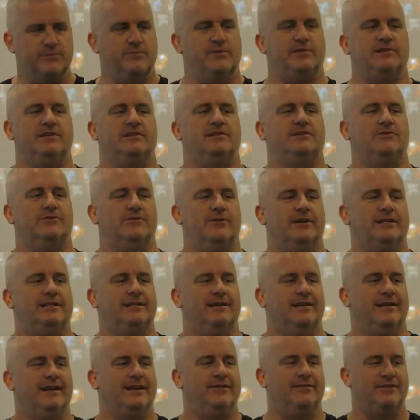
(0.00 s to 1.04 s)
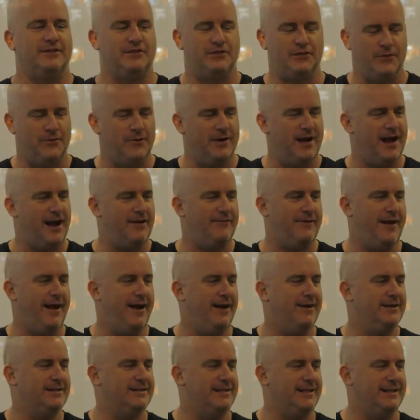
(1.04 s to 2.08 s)
with this storytelling for 2.5
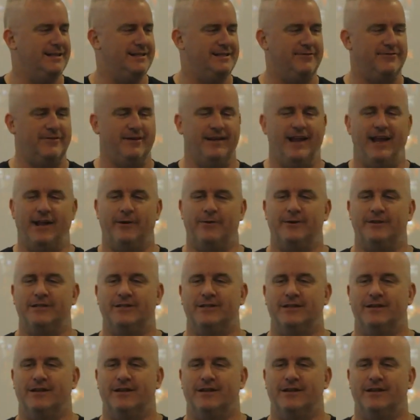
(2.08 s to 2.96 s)
hours in a different language.